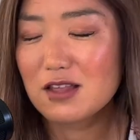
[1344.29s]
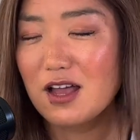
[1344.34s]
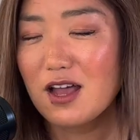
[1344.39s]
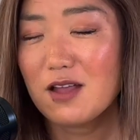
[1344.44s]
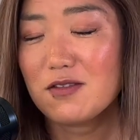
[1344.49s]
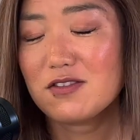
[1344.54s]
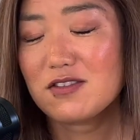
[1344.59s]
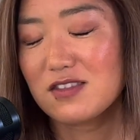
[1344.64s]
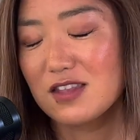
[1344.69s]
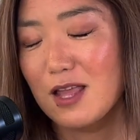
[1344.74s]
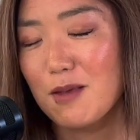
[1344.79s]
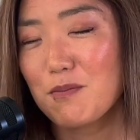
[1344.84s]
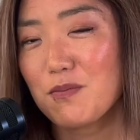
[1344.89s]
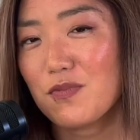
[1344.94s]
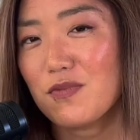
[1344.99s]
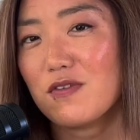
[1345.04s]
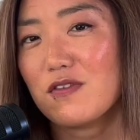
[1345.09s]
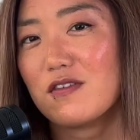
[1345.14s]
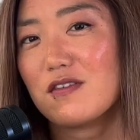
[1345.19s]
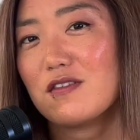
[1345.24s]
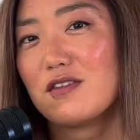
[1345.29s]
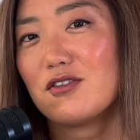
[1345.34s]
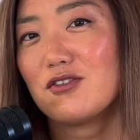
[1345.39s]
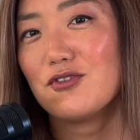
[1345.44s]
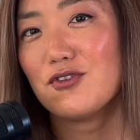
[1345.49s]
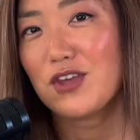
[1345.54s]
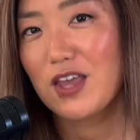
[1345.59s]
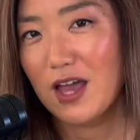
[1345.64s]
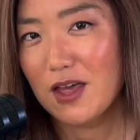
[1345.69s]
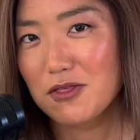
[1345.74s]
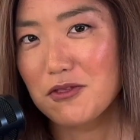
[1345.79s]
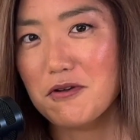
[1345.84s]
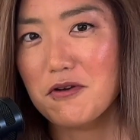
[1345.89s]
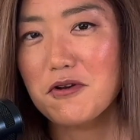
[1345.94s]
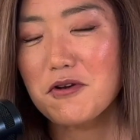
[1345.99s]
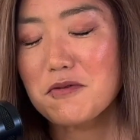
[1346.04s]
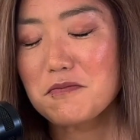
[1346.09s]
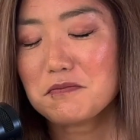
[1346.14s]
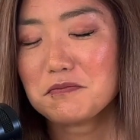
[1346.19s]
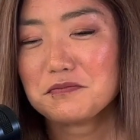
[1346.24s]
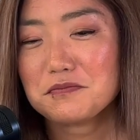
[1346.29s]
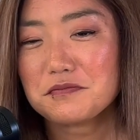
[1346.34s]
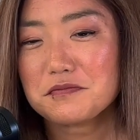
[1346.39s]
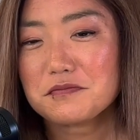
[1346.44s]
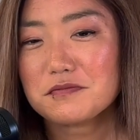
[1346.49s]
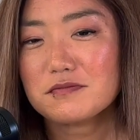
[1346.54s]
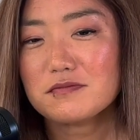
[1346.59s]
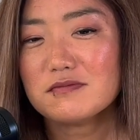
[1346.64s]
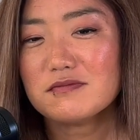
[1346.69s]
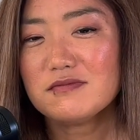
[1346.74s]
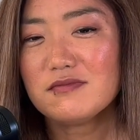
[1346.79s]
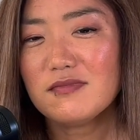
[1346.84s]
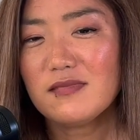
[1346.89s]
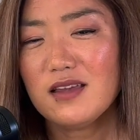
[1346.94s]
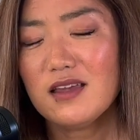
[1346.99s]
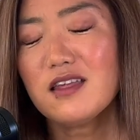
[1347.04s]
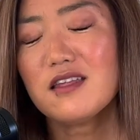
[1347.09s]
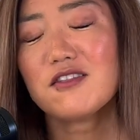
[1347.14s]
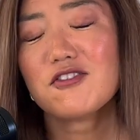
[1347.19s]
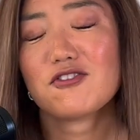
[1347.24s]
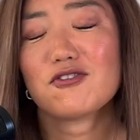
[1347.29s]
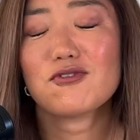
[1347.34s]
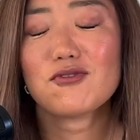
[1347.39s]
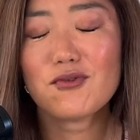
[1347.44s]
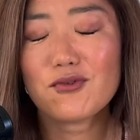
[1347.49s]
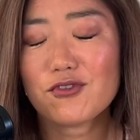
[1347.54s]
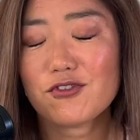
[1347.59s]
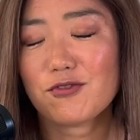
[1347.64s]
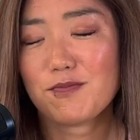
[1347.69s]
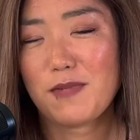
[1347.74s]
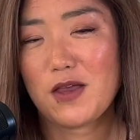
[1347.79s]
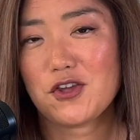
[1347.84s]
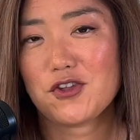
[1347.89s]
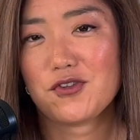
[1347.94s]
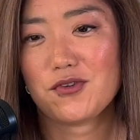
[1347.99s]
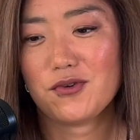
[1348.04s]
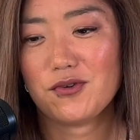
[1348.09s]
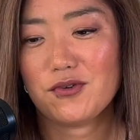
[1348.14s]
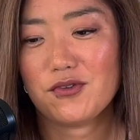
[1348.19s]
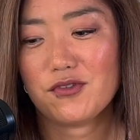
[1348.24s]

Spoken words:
steps together is so special.